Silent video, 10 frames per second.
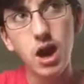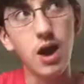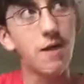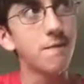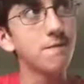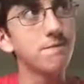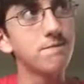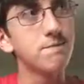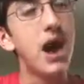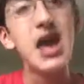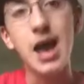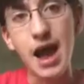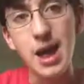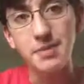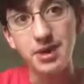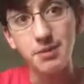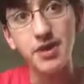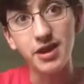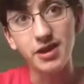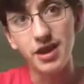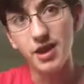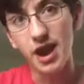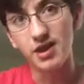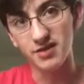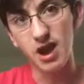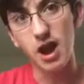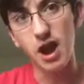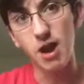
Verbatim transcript: um I, IMDb again because I,